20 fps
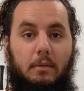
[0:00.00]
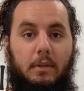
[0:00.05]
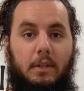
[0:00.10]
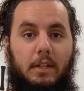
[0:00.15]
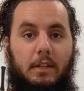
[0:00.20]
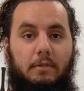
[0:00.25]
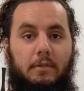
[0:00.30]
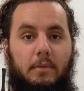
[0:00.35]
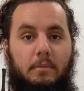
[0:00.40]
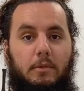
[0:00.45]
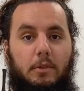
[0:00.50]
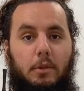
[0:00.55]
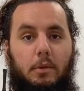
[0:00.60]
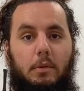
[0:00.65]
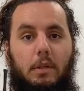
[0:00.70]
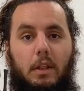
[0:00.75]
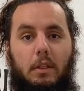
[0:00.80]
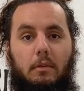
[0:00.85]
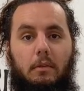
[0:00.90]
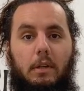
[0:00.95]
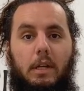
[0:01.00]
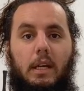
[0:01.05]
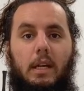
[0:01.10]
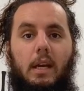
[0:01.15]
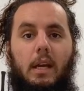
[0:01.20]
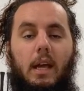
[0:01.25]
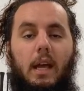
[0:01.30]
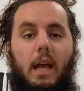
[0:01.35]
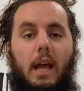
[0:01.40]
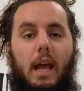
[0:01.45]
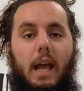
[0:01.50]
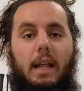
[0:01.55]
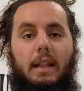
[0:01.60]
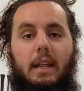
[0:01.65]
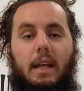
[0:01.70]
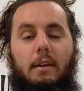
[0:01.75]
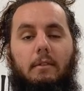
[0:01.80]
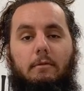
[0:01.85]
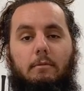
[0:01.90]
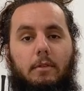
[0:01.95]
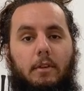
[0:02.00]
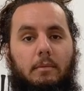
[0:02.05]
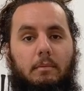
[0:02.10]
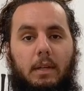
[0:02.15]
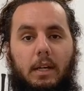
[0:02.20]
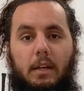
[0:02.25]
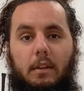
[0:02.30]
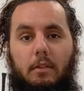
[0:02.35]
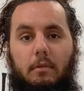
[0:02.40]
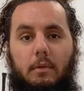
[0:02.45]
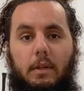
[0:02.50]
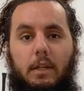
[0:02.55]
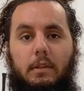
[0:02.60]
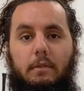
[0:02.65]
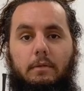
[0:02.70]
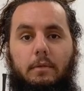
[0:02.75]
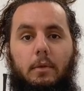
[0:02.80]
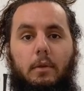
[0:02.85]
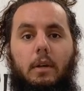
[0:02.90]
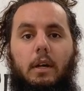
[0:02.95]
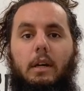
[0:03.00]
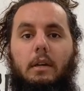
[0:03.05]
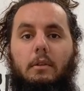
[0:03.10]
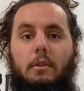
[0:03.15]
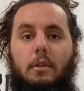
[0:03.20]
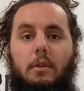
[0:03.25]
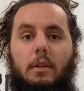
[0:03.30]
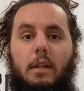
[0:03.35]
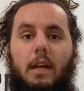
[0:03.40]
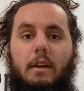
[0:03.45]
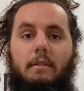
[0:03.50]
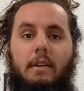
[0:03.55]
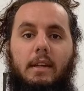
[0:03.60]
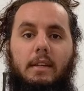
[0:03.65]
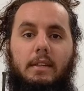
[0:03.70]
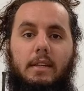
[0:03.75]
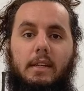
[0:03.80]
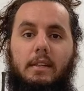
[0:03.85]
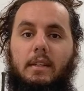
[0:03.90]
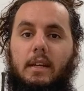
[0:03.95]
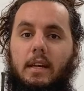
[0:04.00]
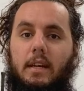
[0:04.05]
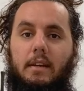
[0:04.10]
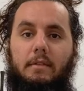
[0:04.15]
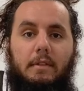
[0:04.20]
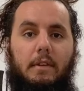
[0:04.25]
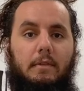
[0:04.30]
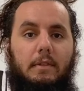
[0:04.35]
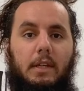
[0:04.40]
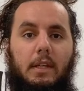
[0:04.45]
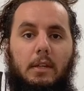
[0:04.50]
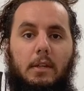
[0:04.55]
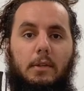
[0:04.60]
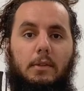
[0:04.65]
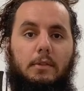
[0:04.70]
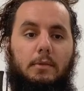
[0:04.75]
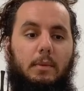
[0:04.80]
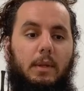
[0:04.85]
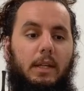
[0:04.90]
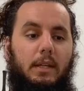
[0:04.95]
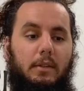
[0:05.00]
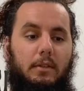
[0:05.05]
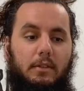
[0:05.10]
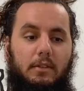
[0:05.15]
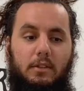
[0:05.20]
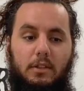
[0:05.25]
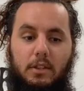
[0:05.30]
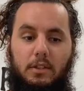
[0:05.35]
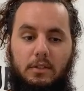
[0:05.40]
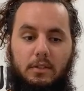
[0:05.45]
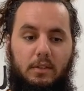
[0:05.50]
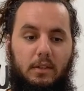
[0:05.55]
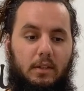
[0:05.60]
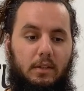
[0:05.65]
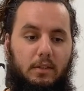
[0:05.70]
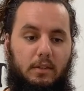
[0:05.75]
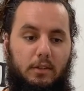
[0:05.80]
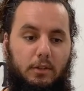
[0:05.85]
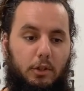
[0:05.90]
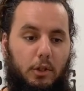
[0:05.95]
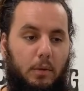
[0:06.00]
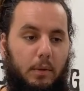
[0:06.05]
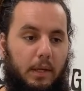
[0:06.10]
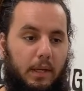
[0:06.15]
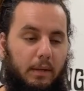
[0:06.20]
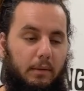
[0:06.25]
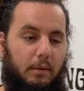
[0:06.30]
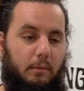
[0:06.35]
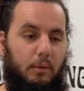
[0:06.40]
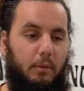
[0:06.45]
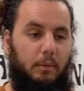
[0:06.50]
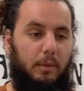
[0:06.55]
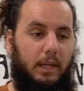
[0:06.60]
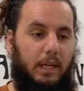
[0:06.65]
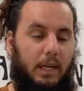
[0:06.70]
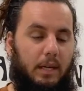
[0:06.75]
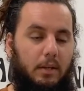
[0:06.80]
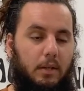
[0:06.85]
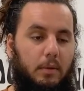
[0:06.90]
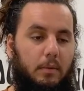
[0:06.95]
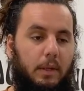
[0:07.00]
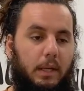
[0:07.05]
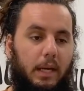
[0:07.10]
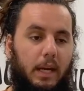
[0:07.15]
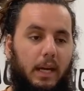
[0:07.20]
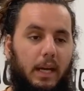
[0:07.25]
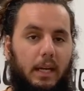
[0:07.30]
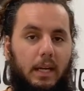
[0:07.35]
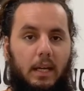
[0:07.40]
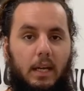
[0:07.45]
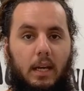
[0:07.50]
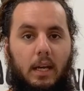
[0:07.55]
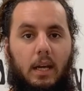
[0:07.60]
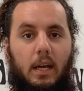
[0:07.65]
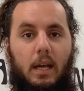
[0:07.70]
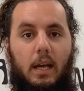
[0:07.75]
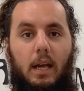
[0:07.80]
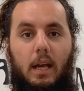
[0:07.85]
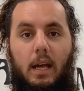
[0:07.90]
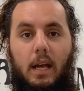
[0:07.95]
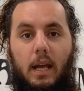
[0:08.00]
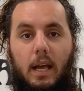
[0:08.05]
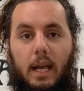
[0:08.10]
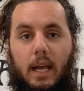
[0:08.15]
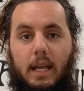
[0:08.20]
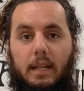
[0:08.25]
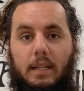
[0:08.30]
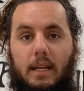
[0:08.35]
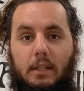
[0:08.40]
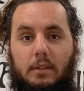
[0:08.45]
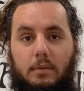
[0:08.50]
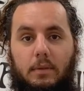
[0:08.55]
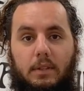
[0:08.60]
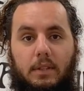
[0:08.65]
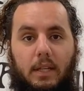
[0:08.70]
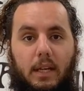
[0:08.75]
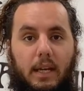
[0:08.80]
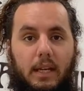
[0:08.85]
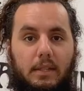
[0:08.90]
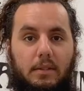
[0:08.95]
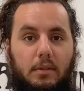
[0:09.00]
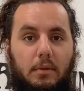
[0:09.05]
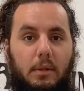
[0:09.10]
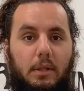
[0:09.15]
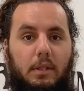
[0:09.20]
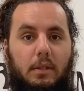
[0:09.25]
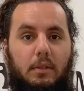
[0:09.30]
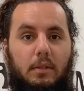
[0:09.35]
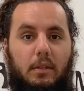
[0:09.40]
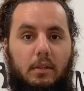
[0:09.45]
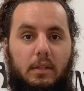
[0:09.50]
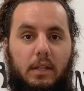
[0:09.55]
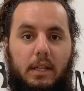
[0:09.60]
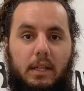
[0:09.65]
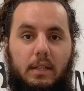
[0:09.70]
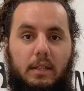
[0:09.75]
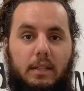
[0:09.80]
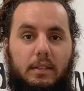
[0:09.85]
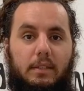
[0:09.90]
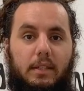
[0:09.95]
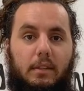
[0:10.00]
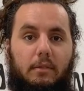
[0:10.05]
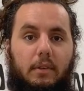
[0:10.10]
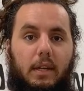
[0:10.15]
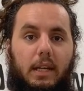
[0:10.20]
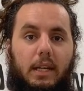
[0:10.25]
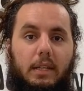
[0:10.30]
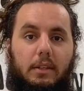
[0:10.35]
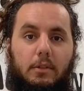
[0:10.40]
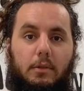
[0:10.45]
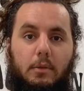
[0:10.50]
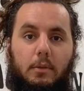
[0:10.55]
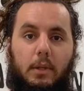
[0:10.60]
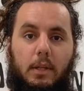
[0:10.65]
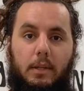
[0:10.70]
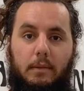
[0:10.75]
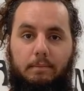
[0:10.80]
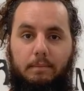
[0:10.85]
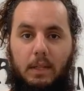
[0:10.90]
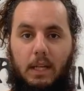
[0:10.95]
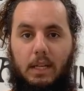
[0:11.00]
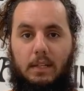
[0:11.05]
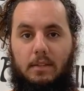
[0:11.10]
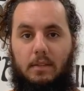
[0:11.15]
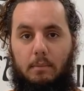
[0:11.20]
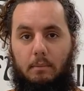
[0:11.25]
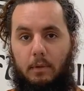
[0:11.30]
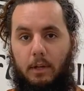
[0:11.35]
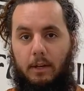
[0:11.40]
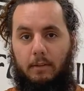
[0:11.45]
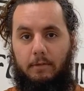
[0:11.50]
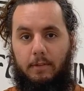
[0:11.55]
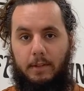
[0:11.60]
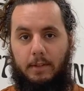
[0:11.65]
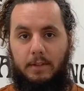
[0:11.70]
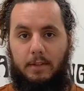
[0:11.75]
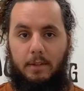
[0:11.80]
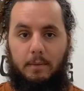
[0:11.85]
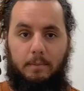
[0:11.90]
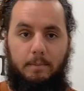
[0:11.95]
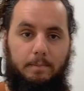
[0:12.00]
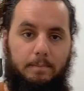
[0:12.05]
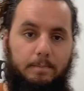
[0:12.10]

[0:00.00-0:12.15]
with it from 2 to 3, and then from like 3 to 4 I'll go live on TikTok if everything goes well, just showing what we got going on. And that's what today is going to look like. Let's get right into it, eat some breakfast.